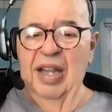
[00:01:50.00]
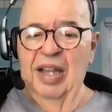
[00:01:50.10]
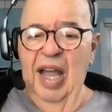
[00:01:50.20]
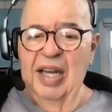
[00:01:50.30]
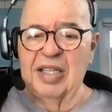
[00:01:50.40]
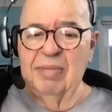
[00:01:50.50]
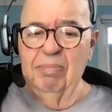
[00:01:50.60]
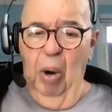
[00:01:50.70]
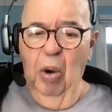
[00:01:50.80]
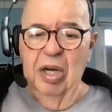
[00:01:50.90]
That's
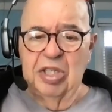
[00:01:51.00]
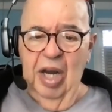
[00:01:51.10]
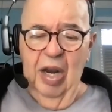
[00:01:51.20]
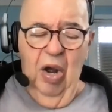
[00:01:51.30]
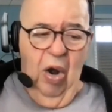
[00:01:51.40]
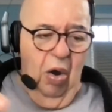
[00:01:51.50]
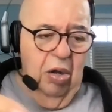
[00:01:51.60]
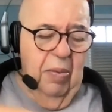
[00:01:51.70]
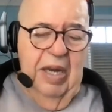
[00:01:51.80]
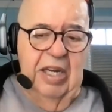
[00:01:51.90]
burnishing
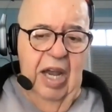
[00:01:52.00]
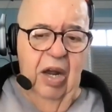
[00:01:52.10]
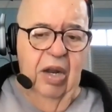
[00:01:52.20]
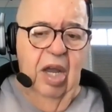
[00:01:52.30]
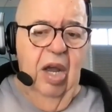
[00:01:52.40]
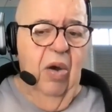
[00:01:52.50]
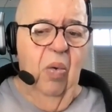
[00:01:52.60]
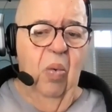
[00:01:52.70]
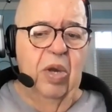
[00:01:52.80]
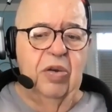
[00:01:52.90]
all the way down.
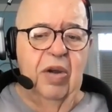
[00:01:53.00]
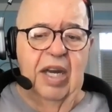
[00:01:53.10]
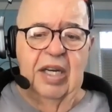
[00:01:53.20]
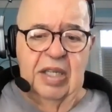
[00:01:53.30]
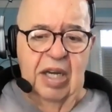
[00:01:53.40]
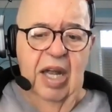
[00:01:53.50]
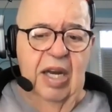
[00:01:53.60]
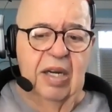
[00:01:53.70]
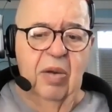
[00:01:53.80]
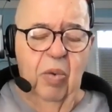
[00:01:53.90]
When you get
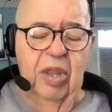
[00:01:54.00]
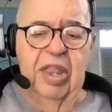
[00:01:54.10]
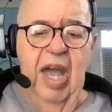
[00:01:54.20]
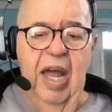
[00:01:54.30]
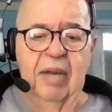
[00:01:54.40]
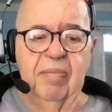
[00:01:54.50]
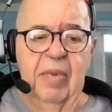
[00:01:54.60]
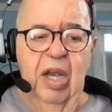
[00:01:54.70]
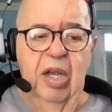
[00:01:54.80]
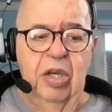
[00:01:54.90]
done with that,
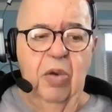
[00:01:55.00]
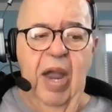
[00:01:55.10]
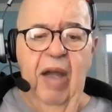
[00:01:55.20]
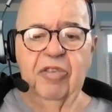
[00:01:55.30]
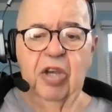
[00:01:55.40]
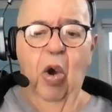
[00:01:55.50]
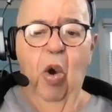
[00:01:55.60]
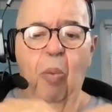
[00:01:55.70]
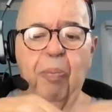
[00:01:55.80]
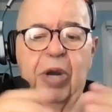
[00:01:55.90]
you have to
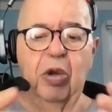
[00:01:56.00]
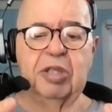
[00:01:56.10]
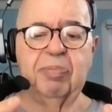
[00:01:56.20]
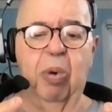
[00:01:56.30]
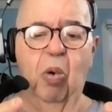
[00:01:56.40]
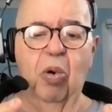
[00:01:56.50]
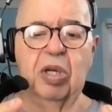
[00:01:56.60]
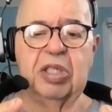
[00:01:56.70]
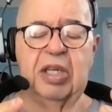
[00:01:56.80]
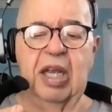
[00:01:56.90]
open those
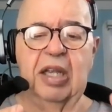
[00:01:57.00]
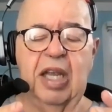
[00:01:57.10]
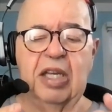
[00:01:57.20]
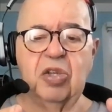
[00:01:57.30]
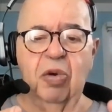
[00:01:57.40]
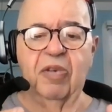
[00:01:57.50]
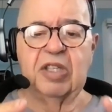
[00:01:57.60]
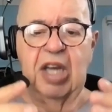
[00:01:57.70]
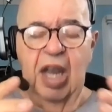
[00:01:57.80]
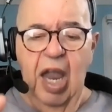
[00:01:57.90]
pores to get that
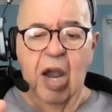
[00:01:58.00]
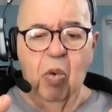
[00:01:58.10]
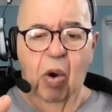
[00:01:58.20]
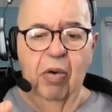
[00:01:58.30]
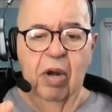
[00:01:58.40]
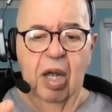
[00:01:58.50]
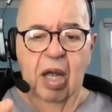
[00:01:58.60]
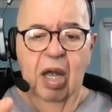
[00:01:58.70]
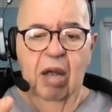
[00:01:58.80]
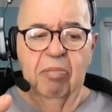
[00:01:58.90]
surface equal
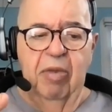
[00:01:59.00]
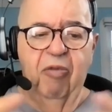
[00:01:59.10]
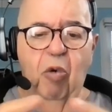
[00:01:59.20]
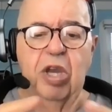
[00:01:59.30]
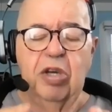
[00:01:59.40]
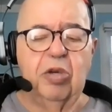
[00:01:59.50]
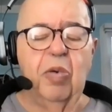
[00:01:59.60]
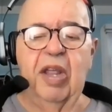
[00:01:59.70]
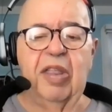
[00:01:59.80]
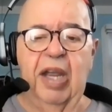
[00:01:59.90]
before you
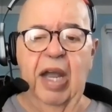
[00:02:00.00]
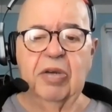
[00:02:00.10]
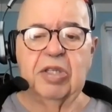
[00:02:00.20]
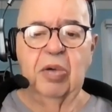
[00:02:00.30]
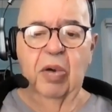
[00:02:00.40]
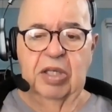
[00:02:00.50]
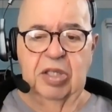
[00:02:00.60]
do anything else to it.